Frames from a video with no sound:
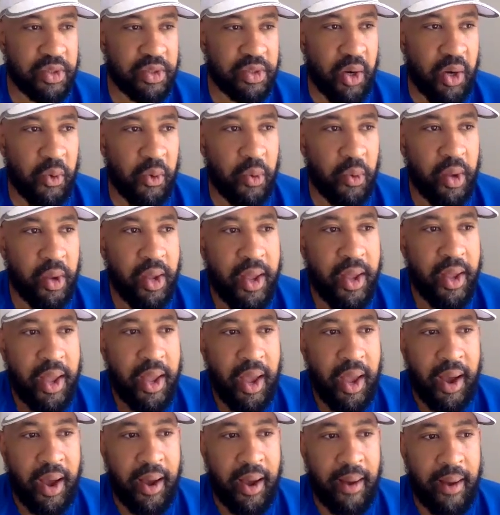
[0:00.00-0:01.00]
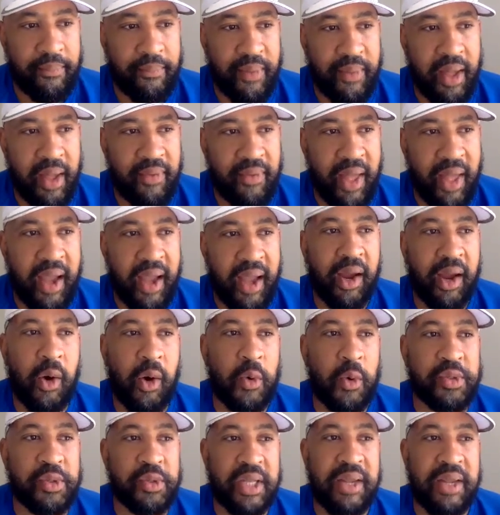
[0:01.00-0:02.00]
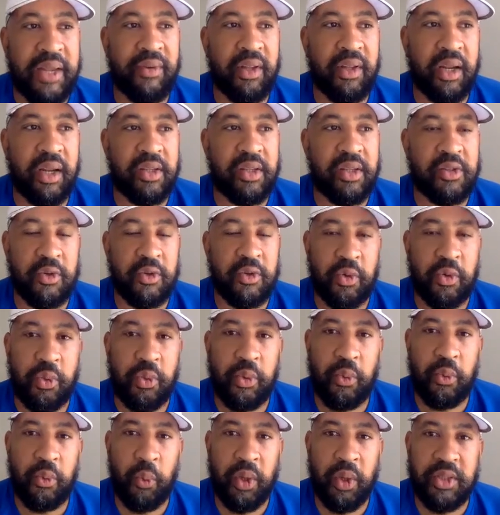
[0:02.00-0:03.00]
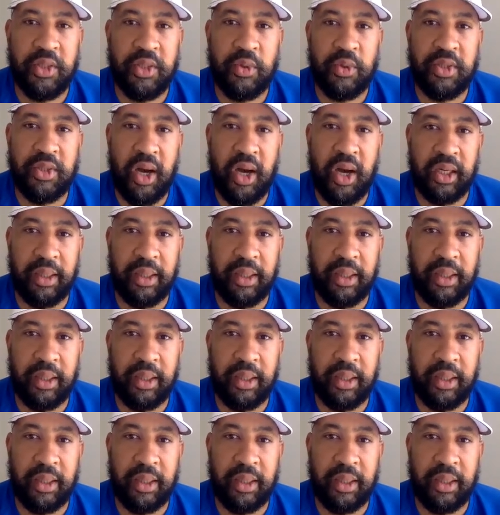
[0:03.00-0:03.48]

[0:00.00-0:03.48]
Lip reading: So that goes even into what you talked